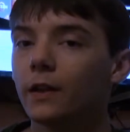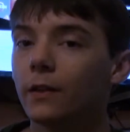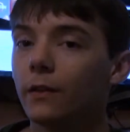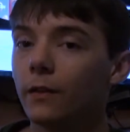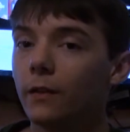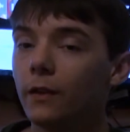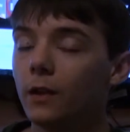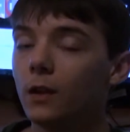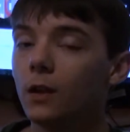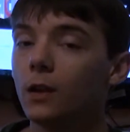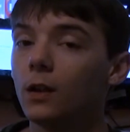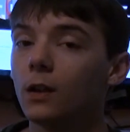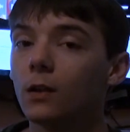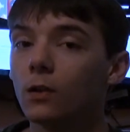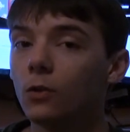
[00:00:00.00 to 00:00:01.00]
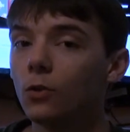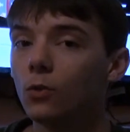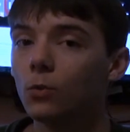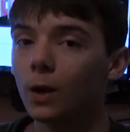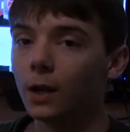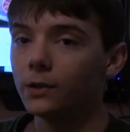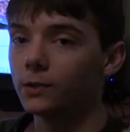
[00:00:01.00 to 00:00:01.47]
the
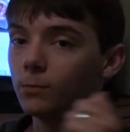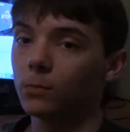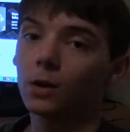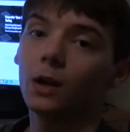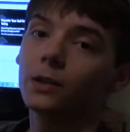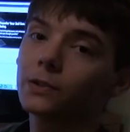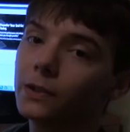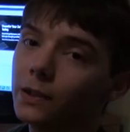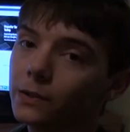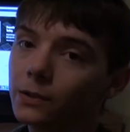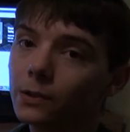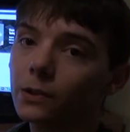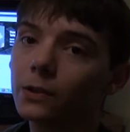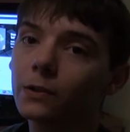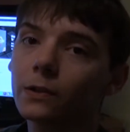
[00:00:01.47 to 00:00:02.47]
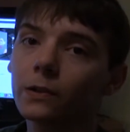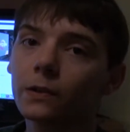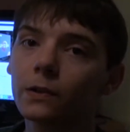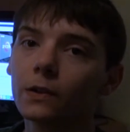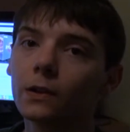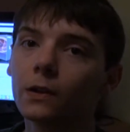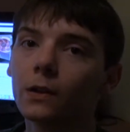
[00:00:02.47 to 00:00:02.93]
new Ryzen
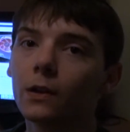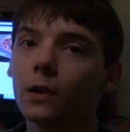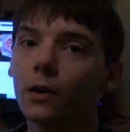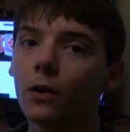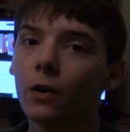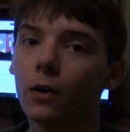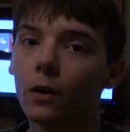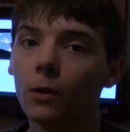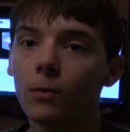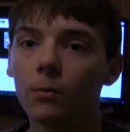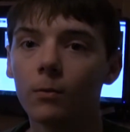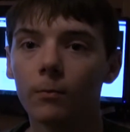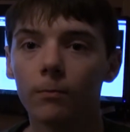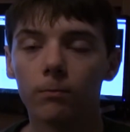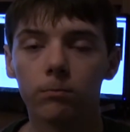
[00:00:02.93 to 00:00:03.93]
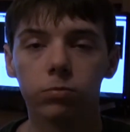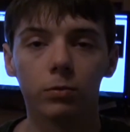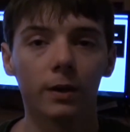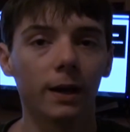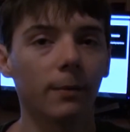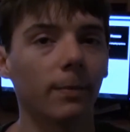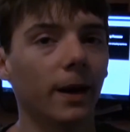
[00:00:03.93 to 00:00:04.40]
processors are
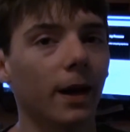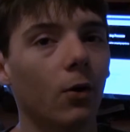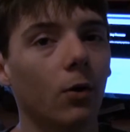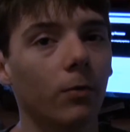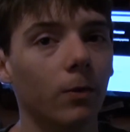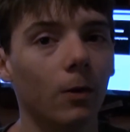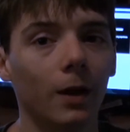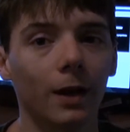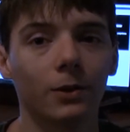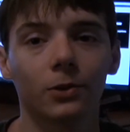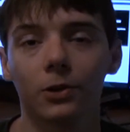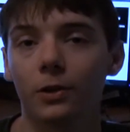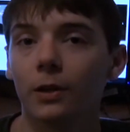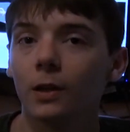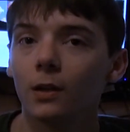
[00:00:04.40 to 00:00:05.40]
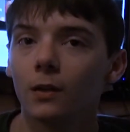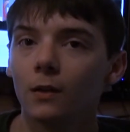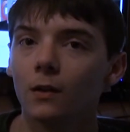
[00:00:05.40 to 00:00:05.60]
pretty powerful actually.